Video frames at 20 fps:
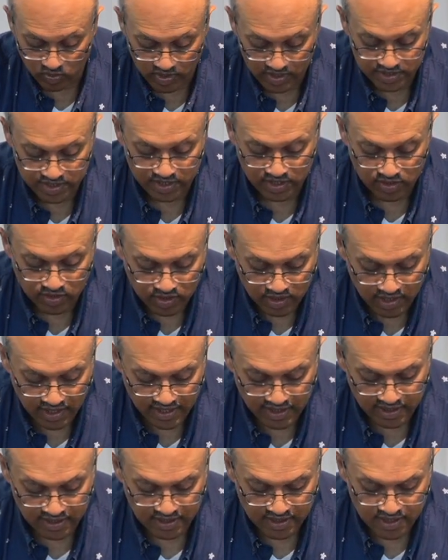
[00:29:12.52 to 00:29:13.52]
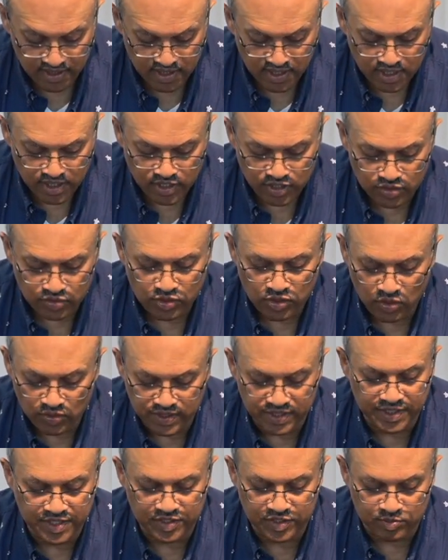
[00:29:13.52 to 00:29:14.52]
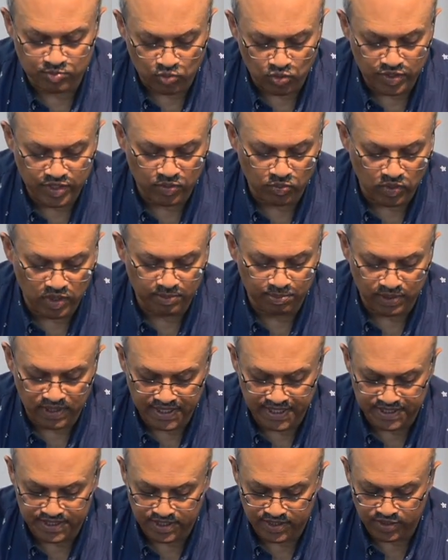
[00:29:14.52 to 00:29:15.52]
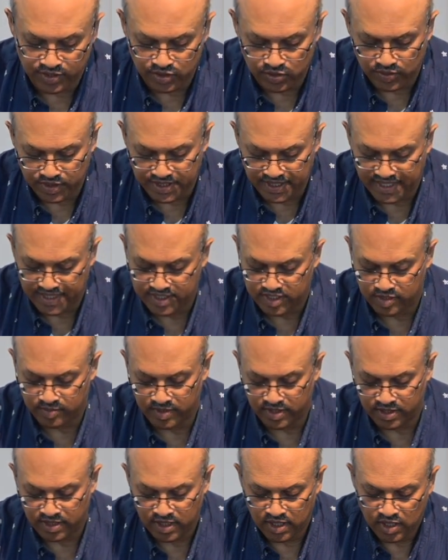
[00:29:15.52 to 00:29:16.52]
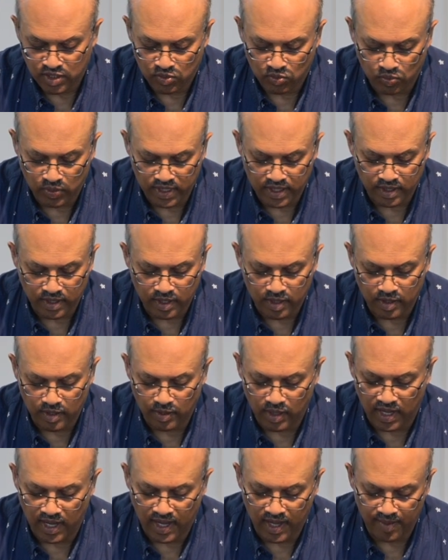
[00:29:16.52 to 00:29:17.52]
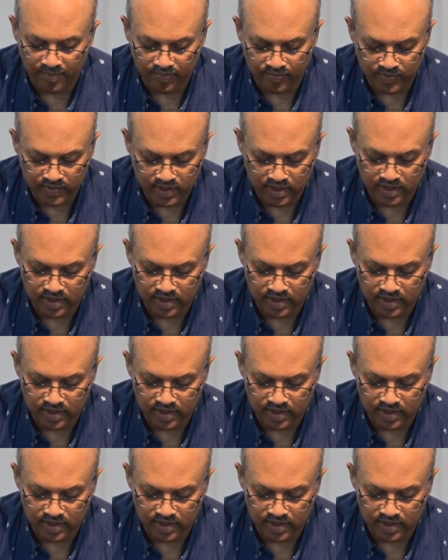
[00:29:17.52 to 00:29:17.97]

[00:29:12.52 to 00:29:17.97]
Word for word: What does it look like? You know that there's more than one place in the Newer Testament where um,